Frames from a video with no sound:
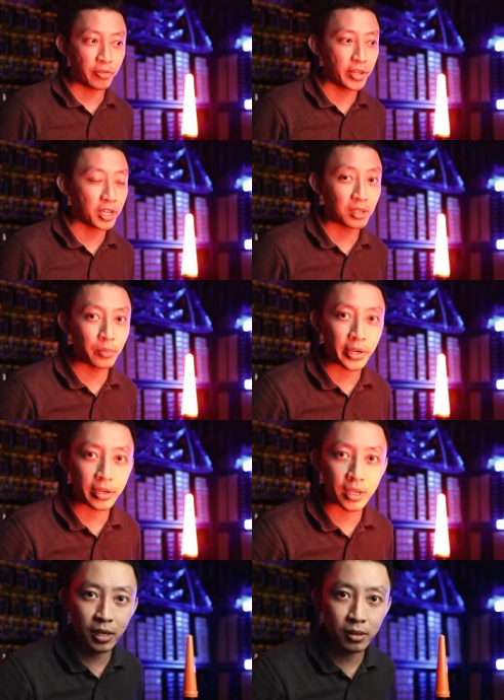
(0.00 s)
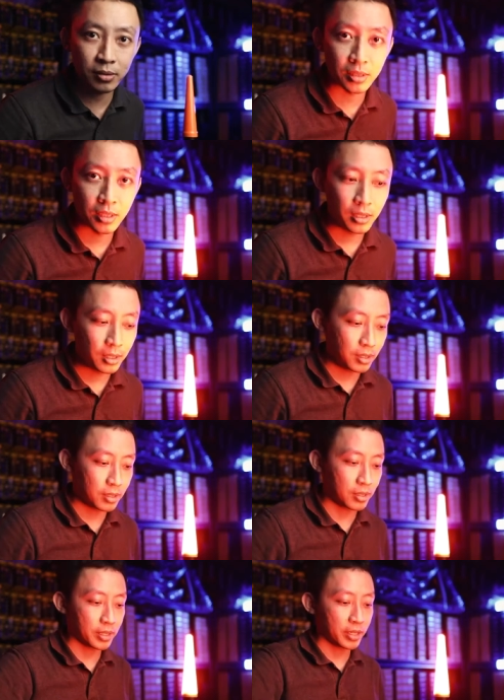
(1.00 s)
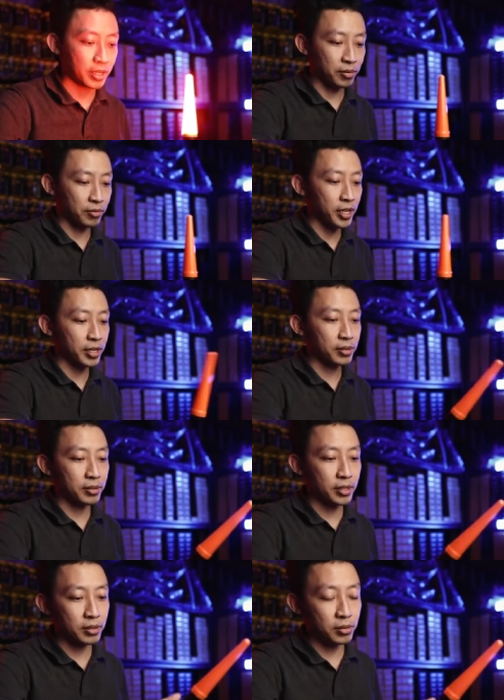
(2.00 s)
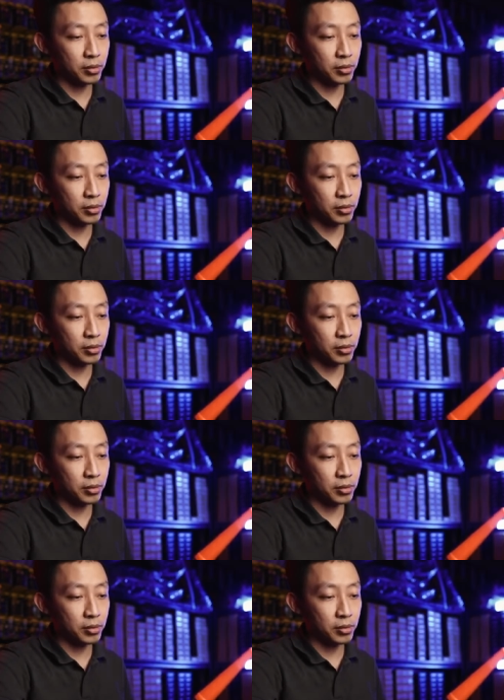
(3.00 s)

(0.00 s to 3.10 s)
vehicle breakdown, uh, kind of like, right?